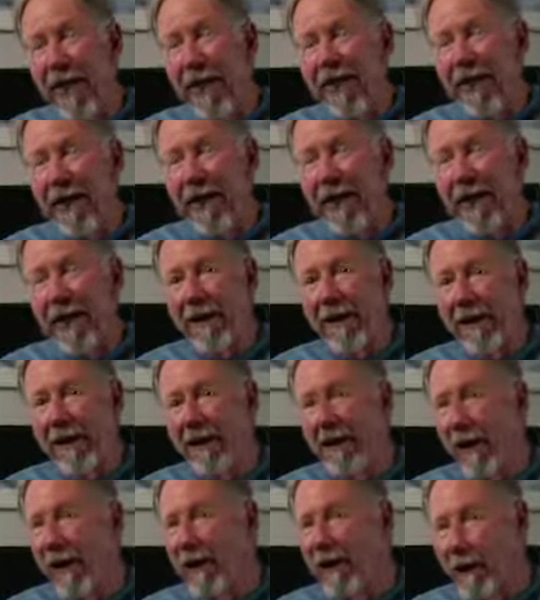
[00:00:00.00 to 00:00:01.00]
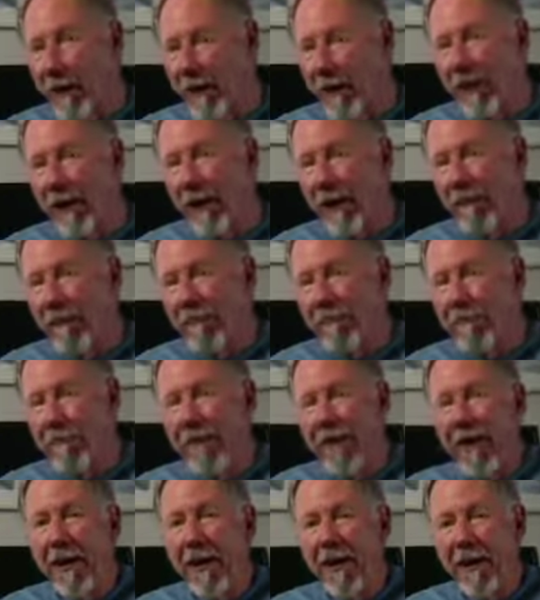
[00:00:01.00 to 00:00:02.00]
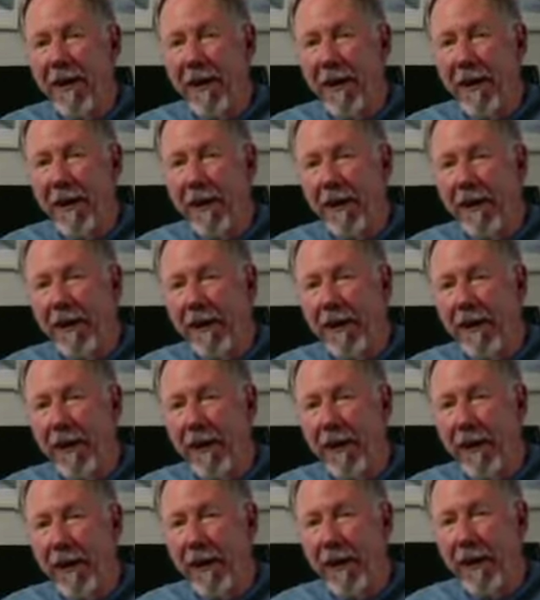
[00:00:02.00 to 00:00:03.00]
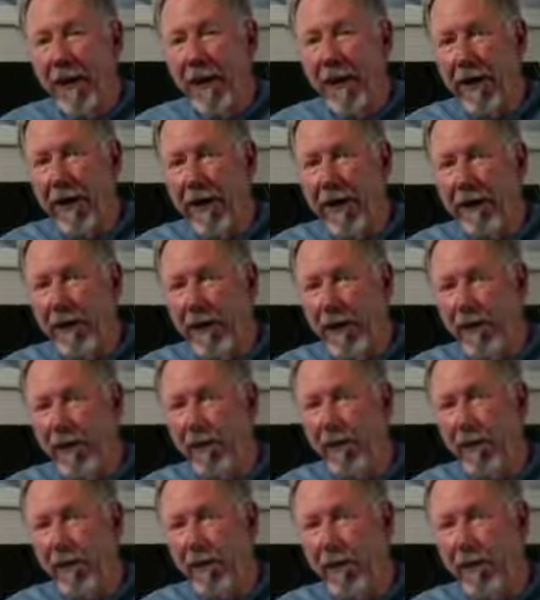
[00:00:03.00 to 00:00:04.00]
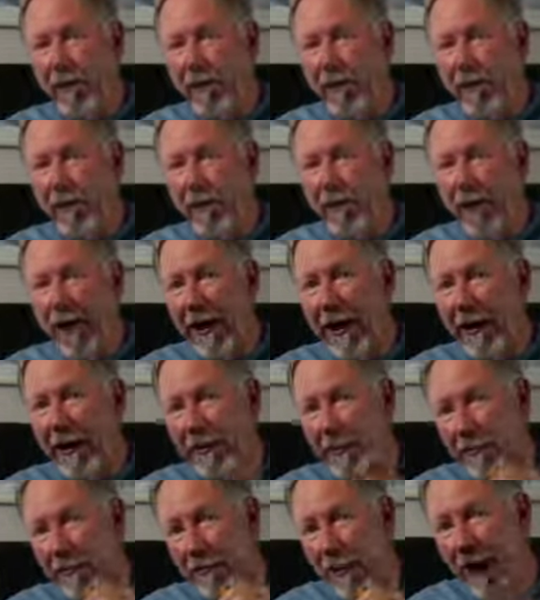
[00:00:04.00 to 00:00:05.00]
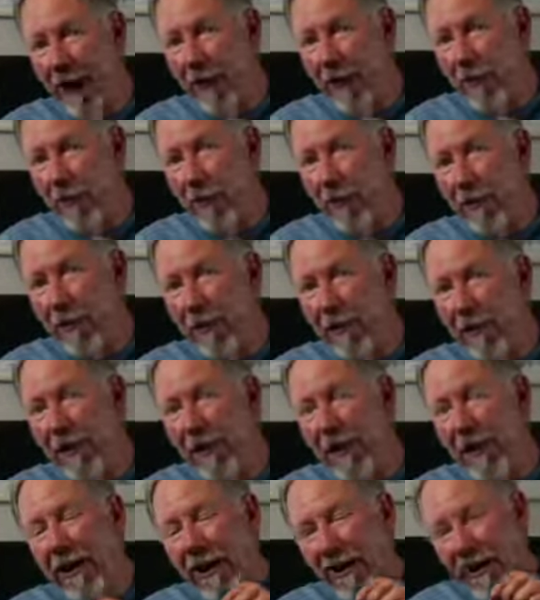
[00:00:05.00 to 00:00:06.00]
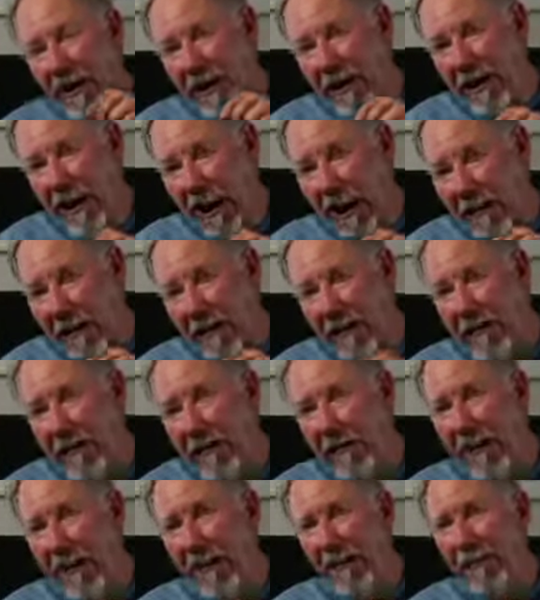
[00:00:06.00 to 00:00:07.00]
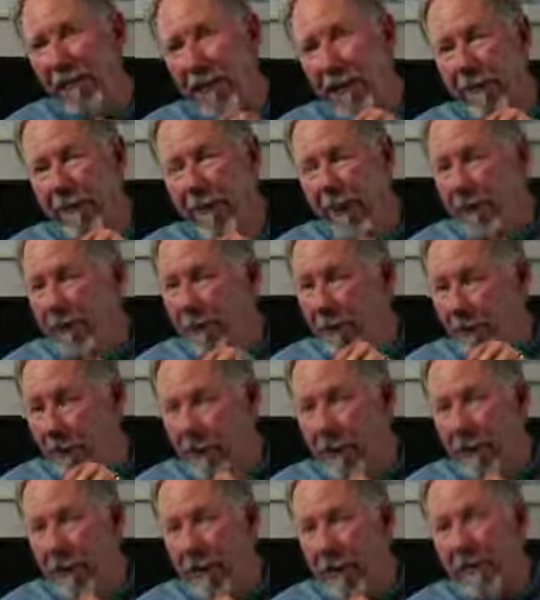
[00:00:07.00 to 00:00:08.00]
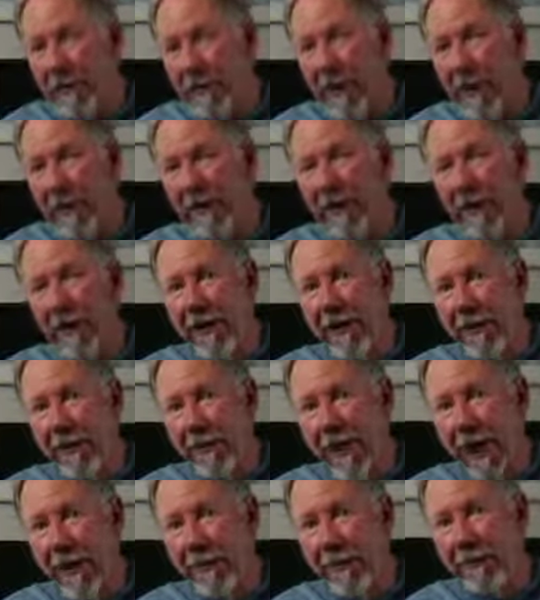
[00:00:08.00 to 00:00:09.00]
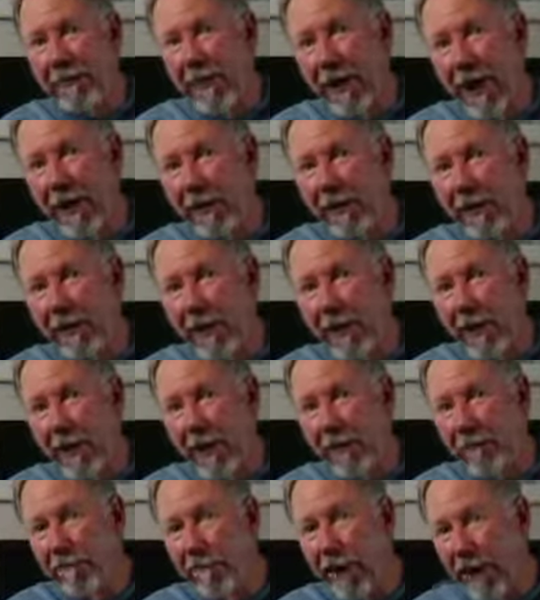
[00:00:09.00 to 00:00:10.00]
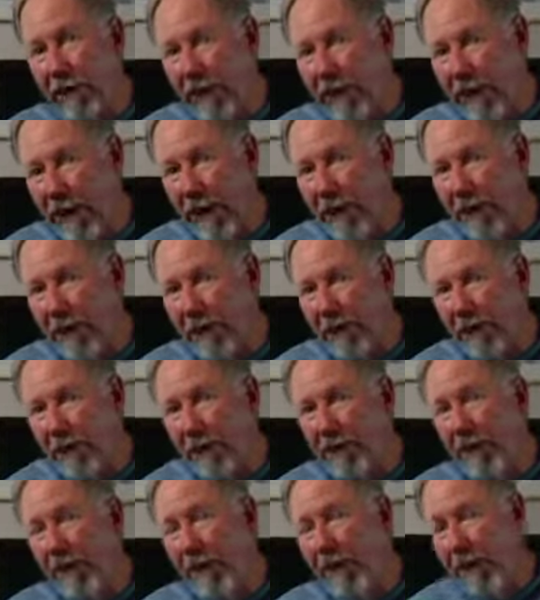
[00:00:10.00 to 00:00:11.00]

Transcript: It's everything that is so crucial to making your bike work exactly the way, for the member we talked about, type of ride you want. Recreational,